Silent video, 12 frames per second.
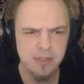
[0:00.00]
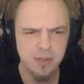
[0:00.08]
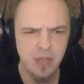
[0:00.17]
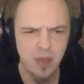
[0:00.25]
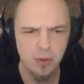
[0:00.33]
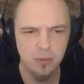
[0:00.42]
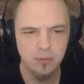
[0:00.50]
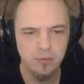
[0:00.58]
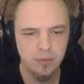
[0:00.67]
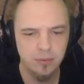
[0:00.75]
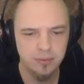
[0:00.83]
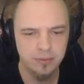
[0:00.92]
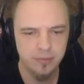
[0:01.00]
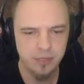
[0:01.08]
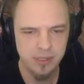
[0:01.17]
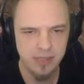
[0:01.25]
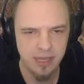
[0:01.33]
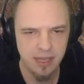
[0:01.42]
Mental note,
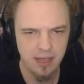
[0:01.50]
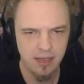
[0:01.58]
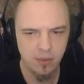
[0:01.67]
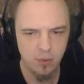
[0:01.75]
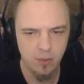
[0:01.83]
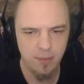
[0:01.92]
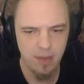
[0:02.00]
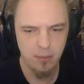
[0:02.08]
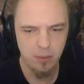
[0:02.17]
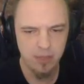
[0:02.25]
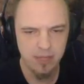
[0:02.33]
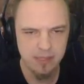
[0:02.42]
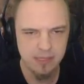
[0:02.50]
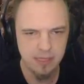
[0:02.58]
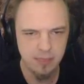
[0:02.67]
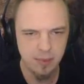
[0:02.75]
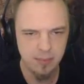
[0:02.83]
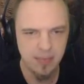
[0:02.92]
just like I remembered that
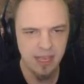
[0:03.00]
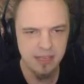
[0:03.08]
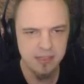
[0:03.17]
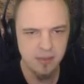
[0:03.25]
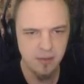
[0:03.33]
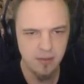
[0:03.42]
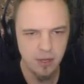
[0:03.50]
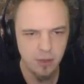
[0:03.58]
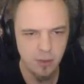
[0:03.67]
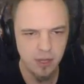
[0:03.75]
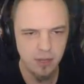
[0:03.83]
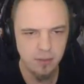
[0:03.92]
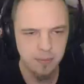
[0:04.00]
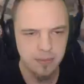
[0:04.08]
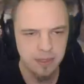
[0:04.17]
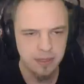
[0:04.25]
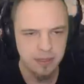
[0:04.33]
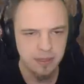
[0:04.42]
sleeping bag so very well.
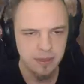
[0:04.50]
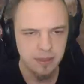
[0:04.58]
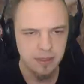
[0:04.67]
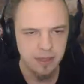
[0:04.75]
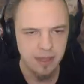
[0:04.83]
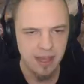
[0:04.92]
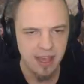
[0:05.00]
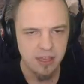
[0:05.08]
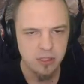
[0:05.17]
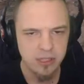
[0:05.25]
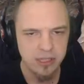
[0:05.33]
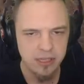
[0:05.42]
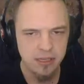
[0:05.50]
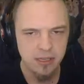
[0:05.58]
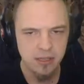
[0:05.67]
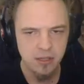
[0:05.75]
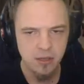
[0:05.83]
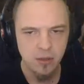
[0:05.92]
Actually,
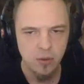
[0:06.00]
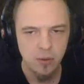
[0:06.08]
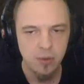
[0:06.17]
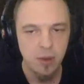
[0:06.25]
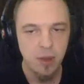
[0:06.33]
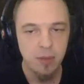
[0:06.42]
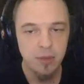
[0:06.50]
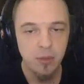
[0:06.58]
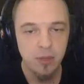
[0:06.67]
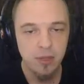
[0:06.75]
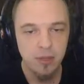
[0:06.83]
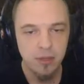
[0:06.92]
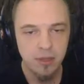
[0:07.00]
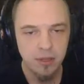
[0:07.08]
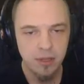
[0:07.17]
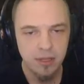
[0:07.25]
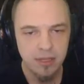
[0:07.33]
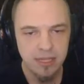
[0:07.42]
we probably will
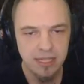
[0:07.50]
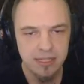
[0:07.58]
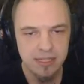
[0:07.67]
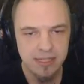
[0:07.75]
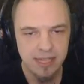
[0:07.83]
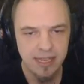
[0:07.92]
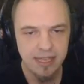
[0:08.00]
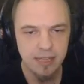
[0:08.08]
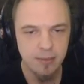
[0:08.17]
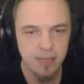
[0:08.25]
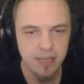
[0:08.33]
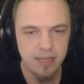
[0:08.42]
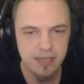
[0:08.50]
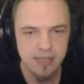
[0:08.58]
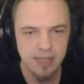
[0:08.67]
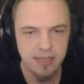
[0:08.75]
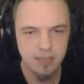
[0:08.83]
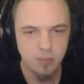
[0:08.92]
need to take it
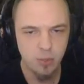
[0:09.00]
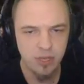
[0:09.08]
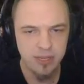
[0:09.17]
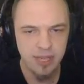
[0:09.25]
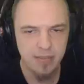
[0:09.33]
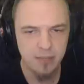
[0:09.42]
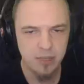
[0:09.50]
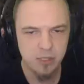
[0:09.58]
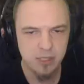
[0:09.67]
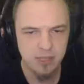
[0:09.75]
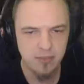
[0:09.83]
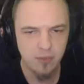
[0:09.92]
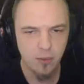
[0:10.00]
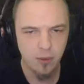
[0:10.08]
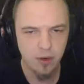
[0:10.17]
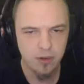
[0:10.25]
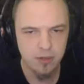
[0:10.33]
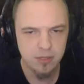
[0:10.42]
because I didn't bring that much
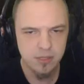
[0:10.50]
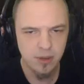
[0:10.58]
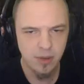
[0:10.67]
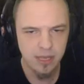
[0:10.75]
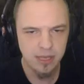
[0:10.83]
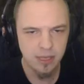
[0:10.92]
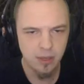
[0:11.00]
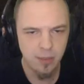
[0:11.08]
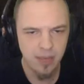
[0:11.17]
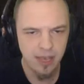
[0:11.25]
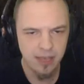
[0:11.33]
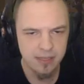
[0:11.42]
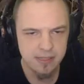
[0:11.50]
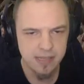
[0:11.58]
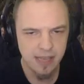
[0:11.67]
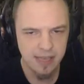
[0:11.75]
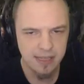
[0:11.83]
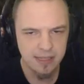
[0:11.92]
C4, so I can go back,
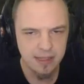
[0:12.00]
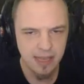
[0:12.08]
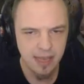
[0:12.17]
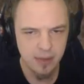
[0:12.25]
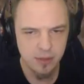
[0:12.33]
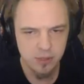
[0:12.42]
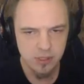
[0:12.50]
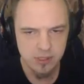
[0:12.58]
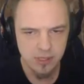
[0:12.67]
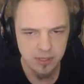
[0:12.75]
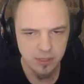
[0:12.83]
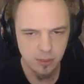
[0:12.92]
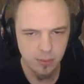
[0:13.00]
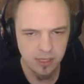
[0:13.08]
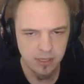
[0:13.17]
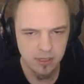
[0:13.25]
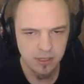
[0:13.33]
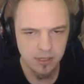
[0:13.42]
stack it in the house just a little
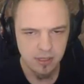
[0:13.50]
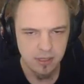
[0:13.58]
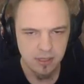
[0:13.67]
bit.